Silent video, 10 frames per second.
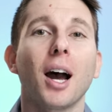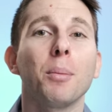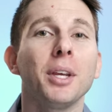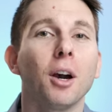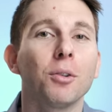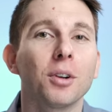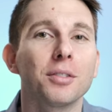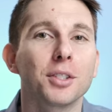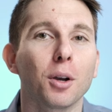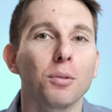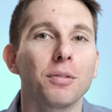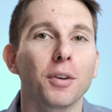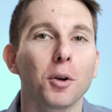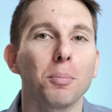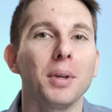I'm the owner of Stone
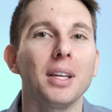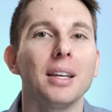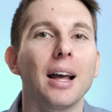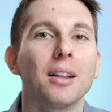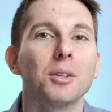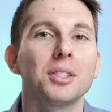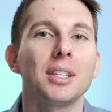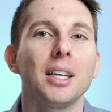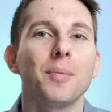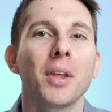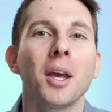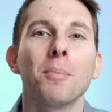Firm PLLC,